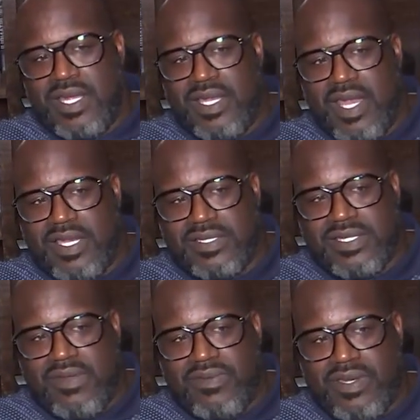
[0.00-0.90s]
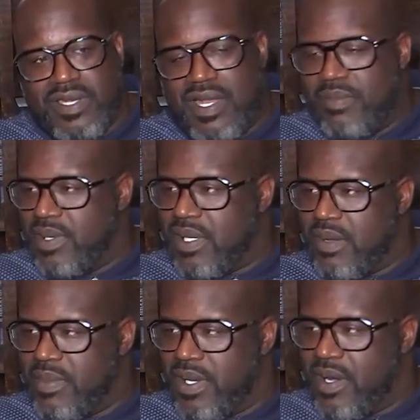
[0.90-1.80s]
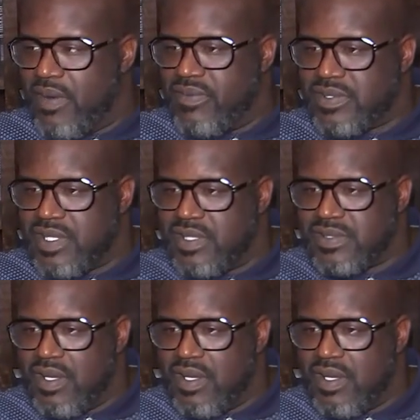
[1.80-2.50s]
in 87, and I've been coming here ever since.